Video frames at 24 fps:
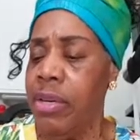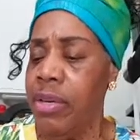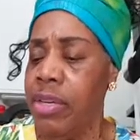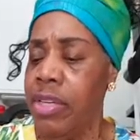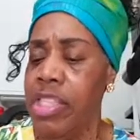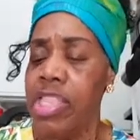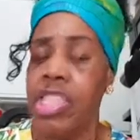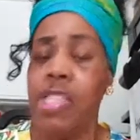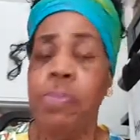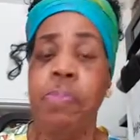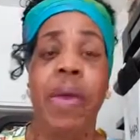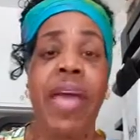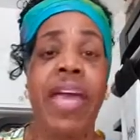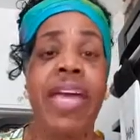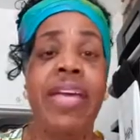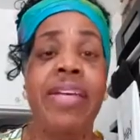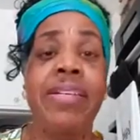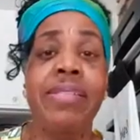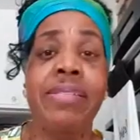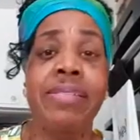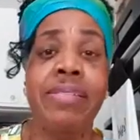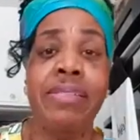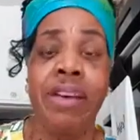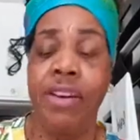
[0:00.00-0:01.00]

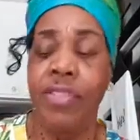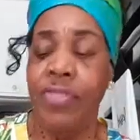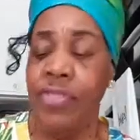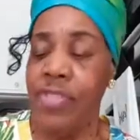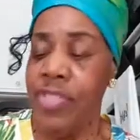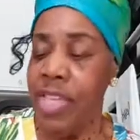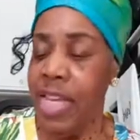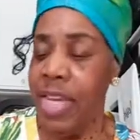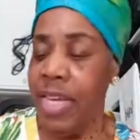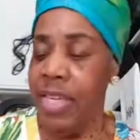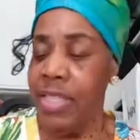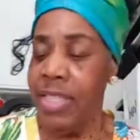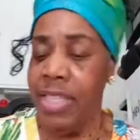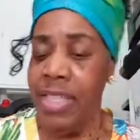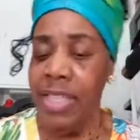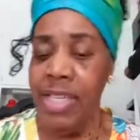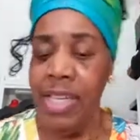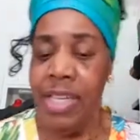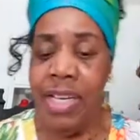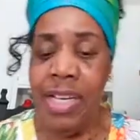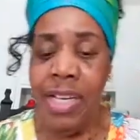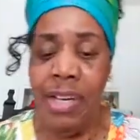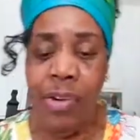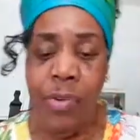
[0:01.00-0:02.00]
space of
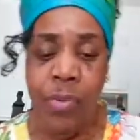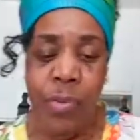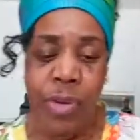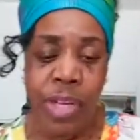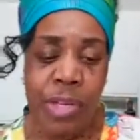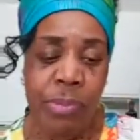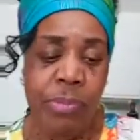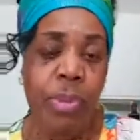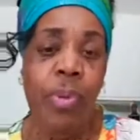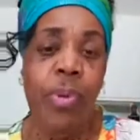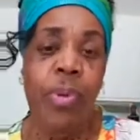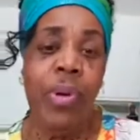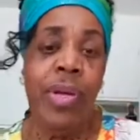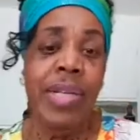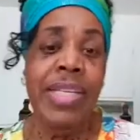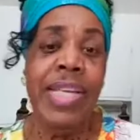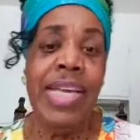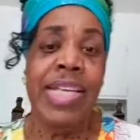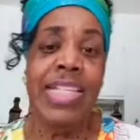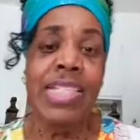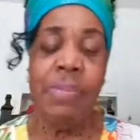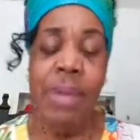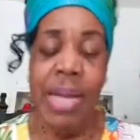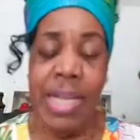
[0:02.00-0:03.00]
Sandy Winborn.
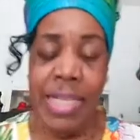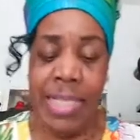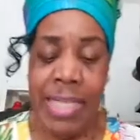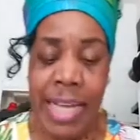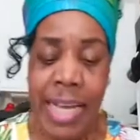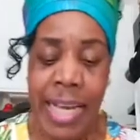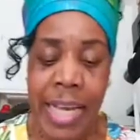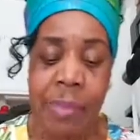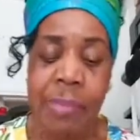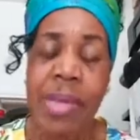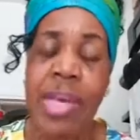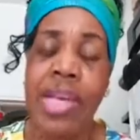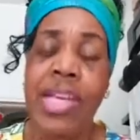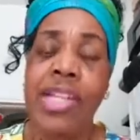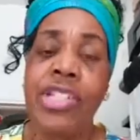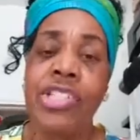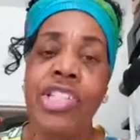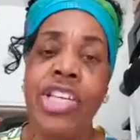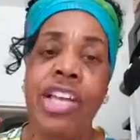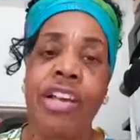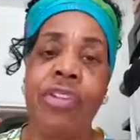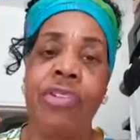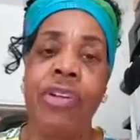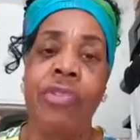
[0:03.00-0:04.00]
That's my name.
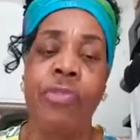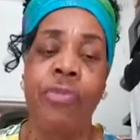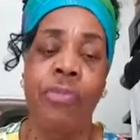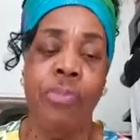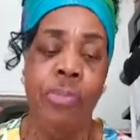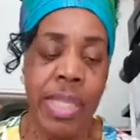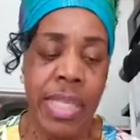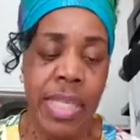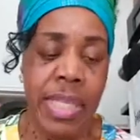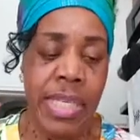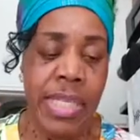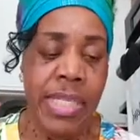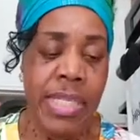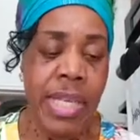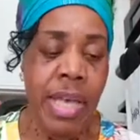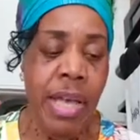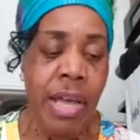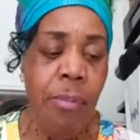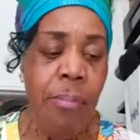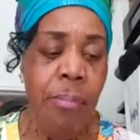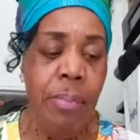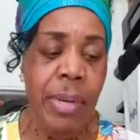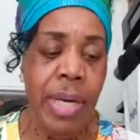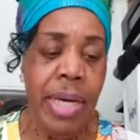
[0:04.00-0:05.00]
Share it, please.
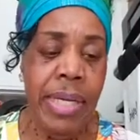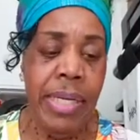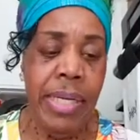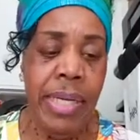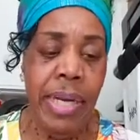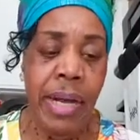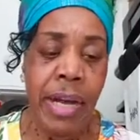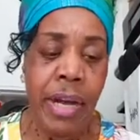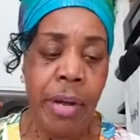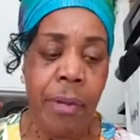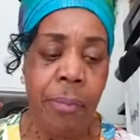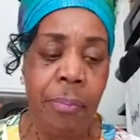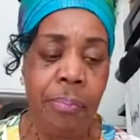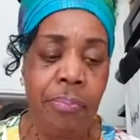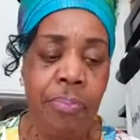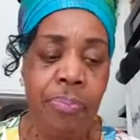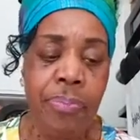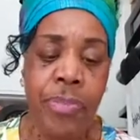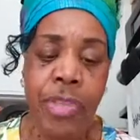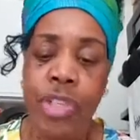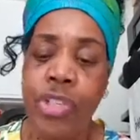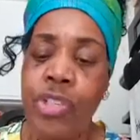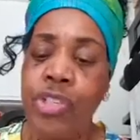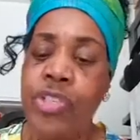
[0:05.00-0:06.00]
But
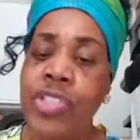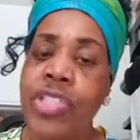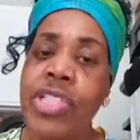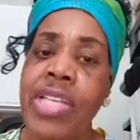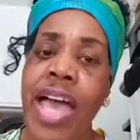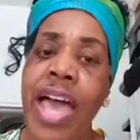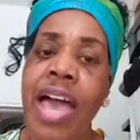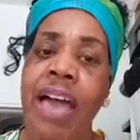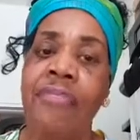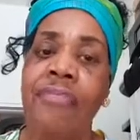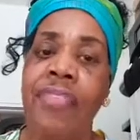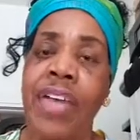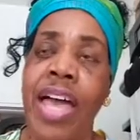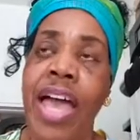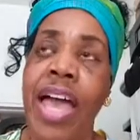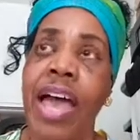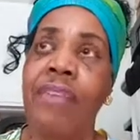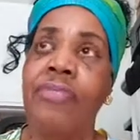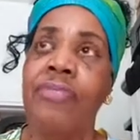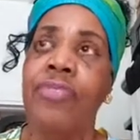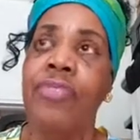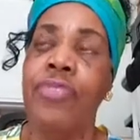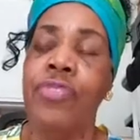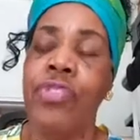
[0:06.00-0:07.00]
you just have
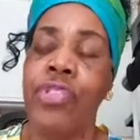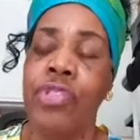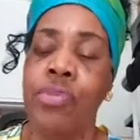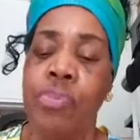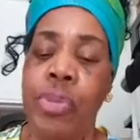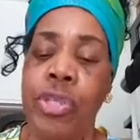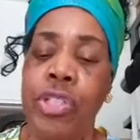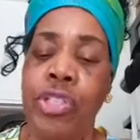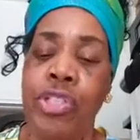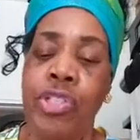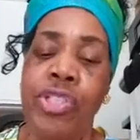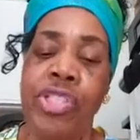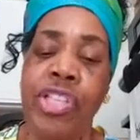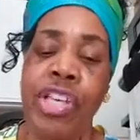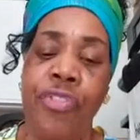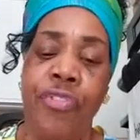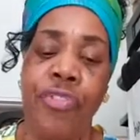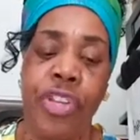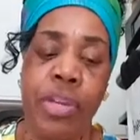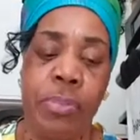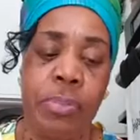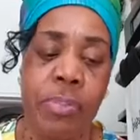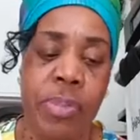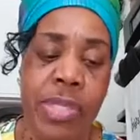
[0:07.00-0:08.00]
to put
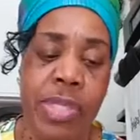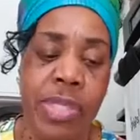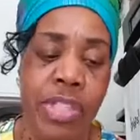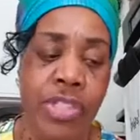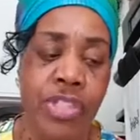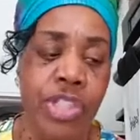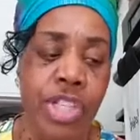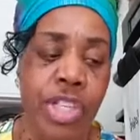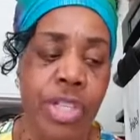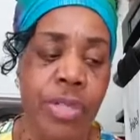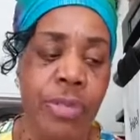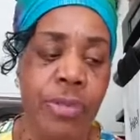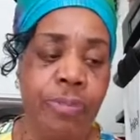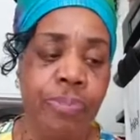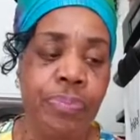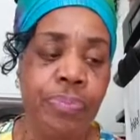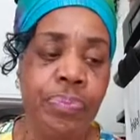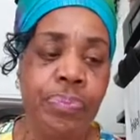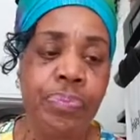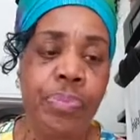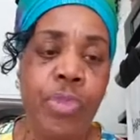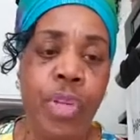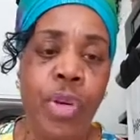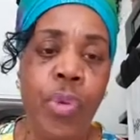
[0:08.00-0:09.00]
yourself in a position
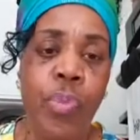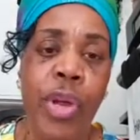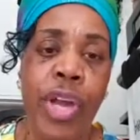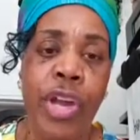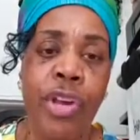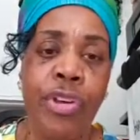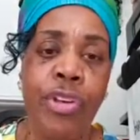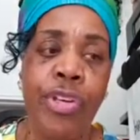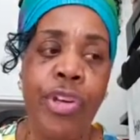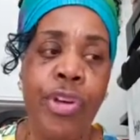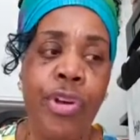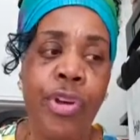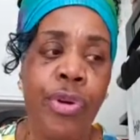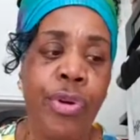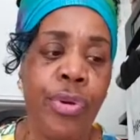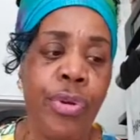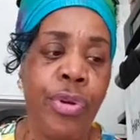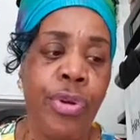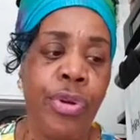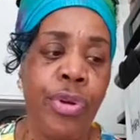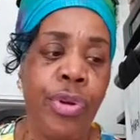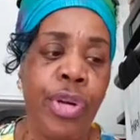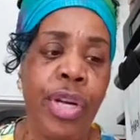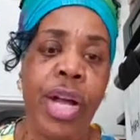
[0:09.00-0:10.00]
where
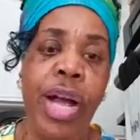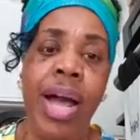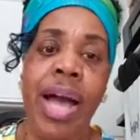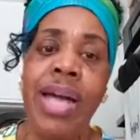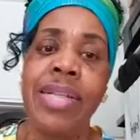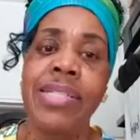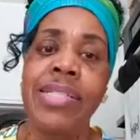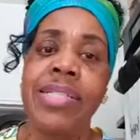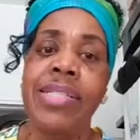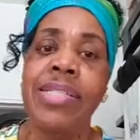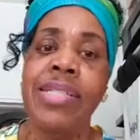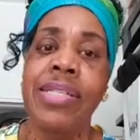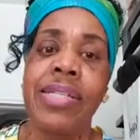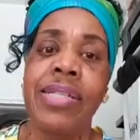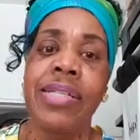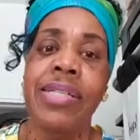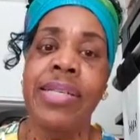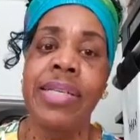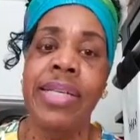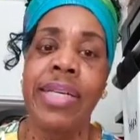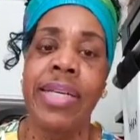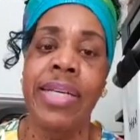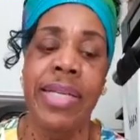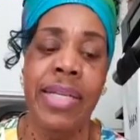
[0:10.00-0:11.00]
you're
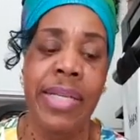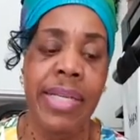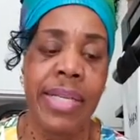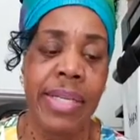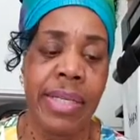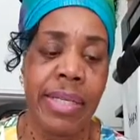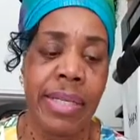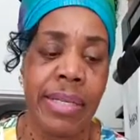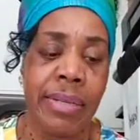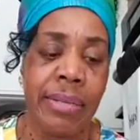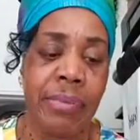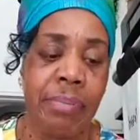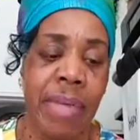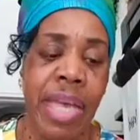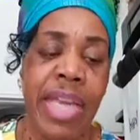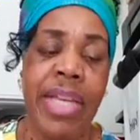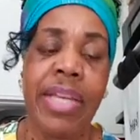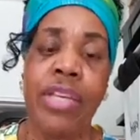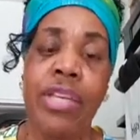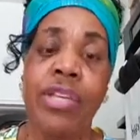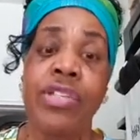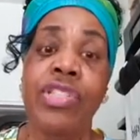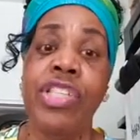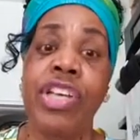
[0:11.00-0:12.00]
constantly
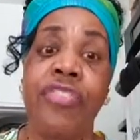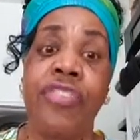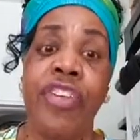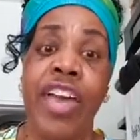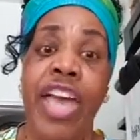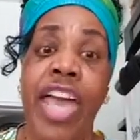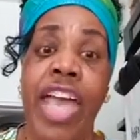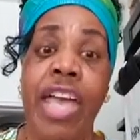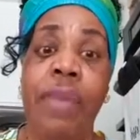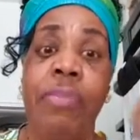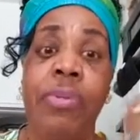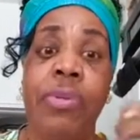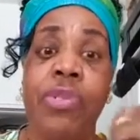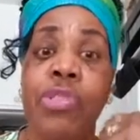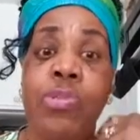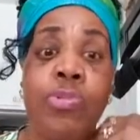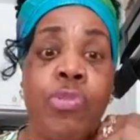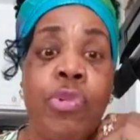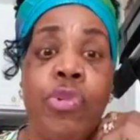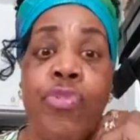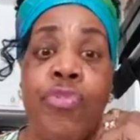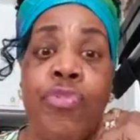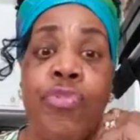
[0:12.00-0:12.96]
making yourself able to move